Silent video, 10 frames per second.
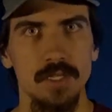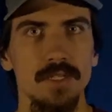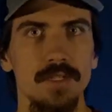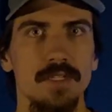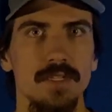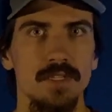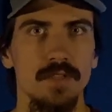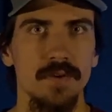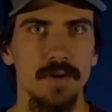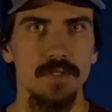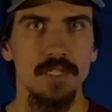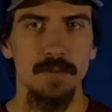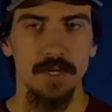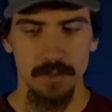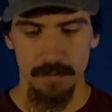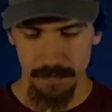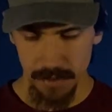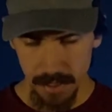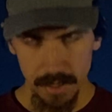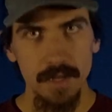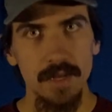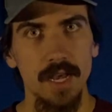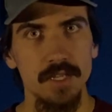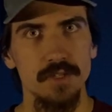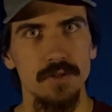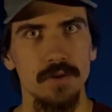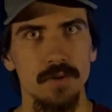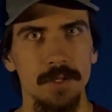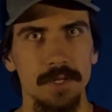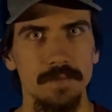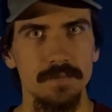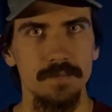just listening to the frequency spectrum as you do normally.